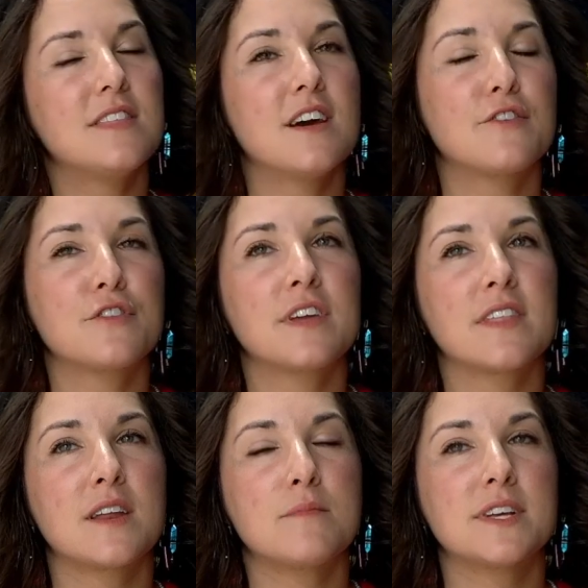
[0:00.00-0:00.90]
The other thing
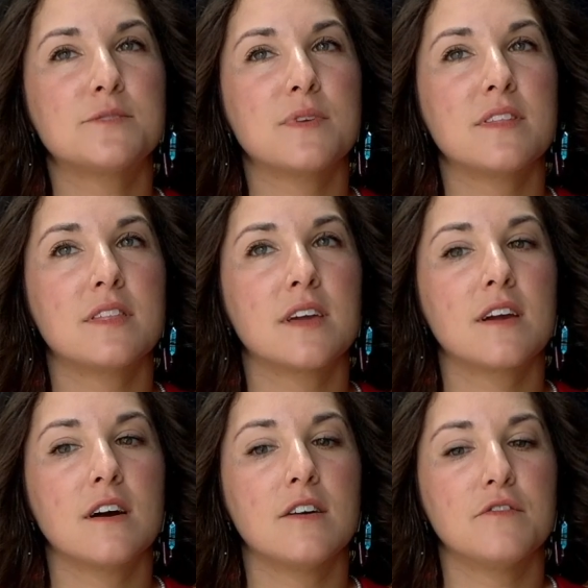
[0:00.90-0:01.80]
that it makes me think
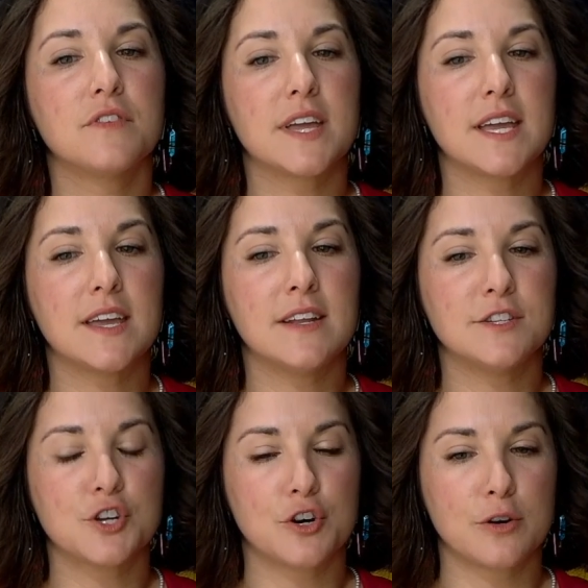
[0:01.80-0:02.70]
of
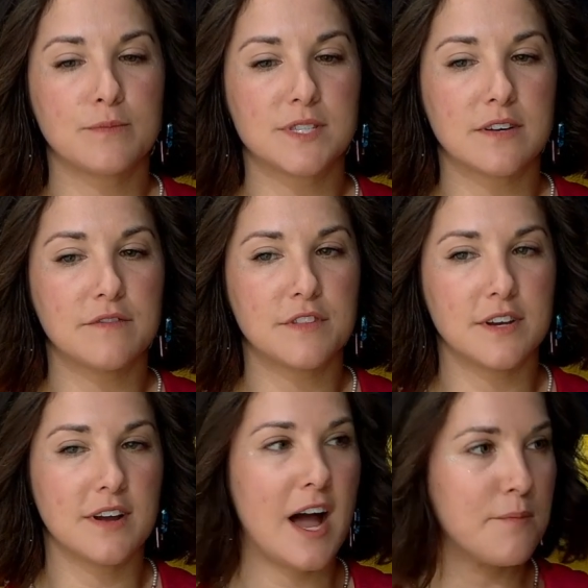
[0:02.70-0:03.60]
in terms of
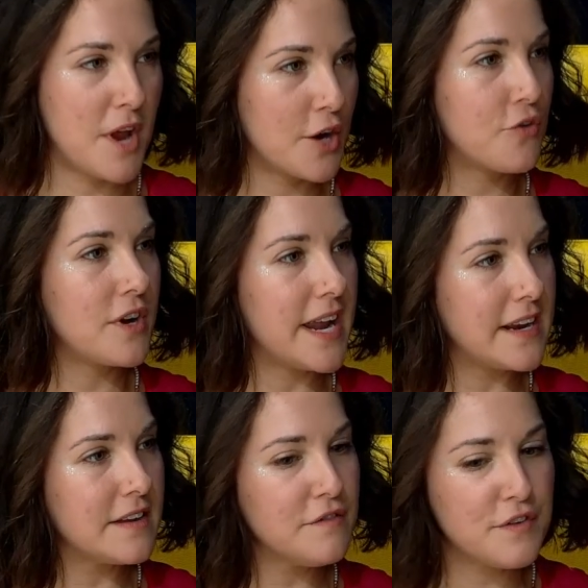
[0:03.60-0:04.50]
the I'm not
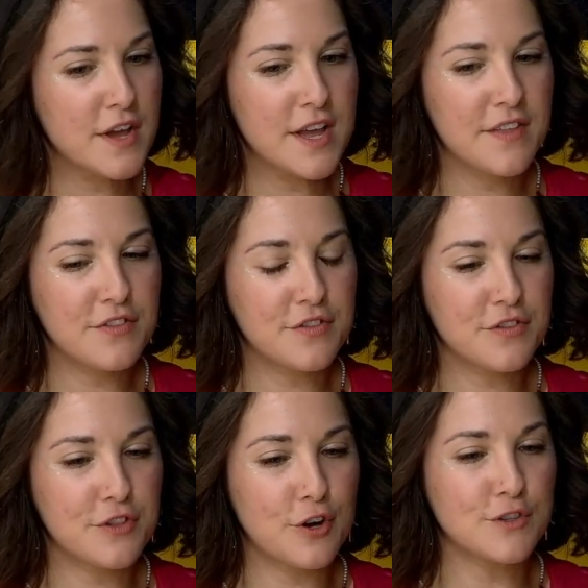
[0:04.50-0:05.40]
creative,
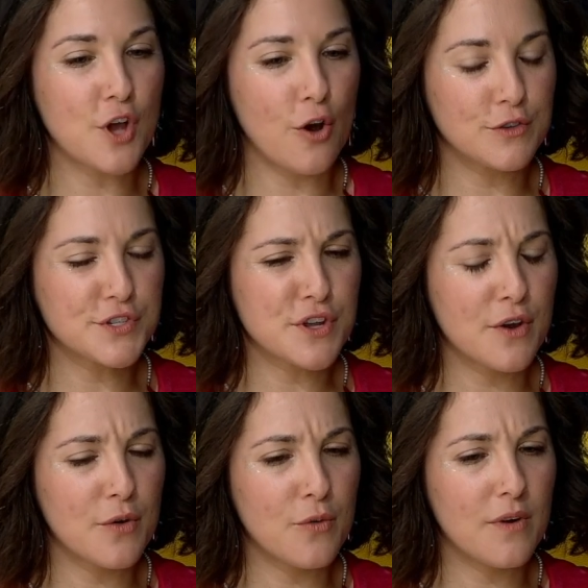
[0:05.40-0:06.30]
there's
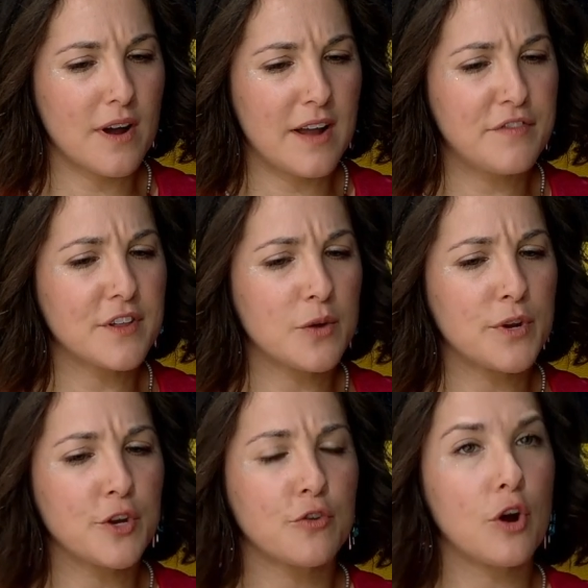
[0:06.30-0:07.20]
also, I feel like
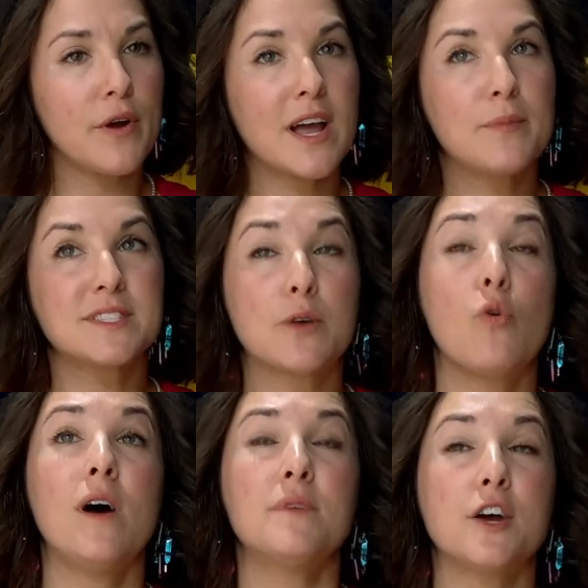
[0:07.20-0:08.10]
when you're growing up, it's like,
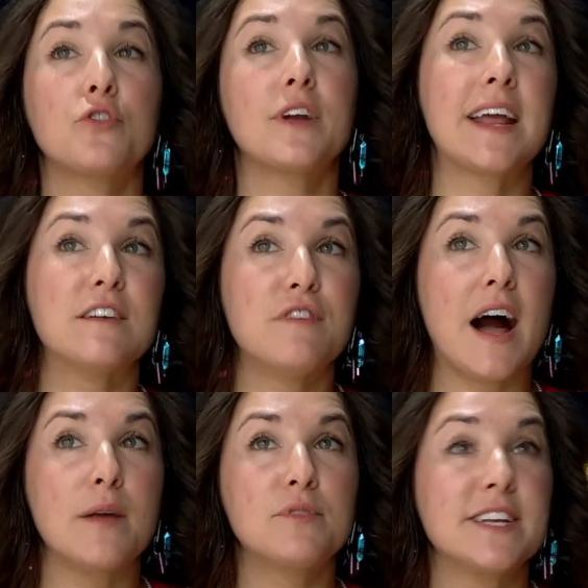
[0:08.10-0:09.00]
well, I'm not creative,
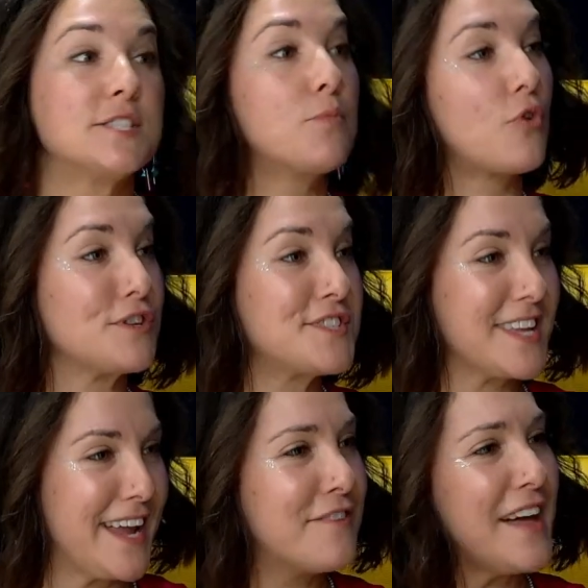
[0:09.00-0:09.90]
I play sports.
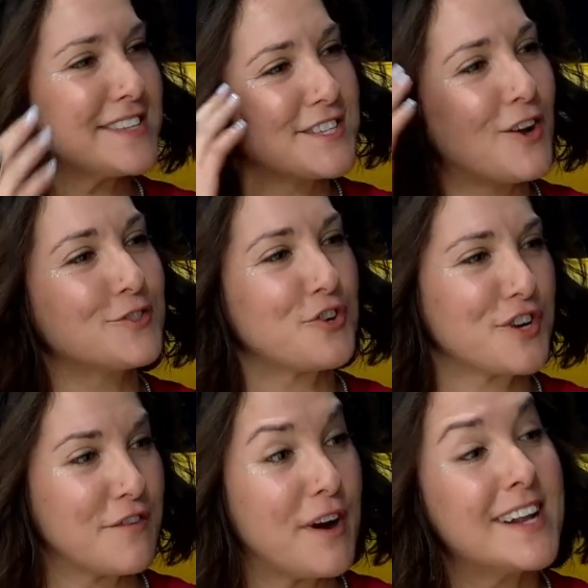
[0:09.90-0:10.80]
Like, that's the
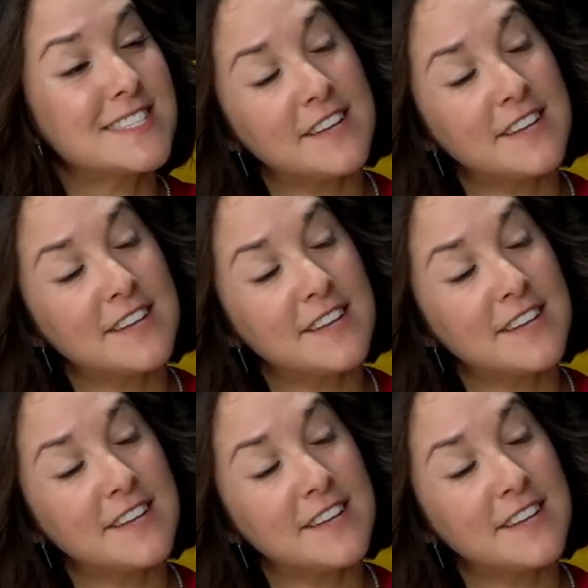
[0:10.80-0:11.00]
alternative, right?